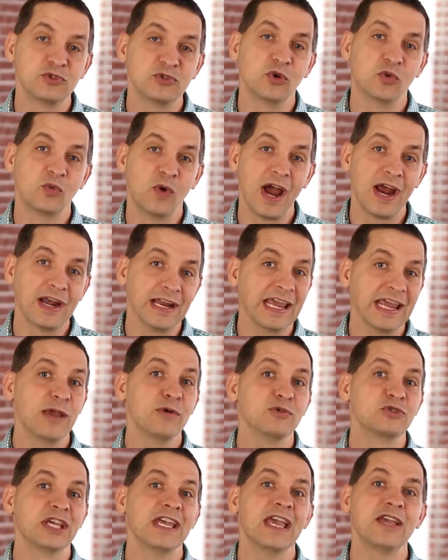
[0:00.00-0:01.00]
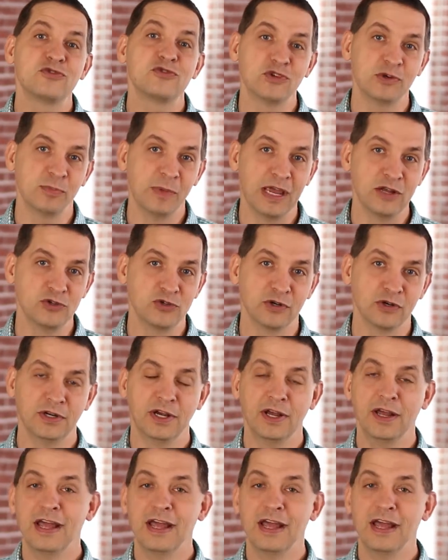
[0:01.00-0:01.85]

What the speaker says: to writing. He was a history major.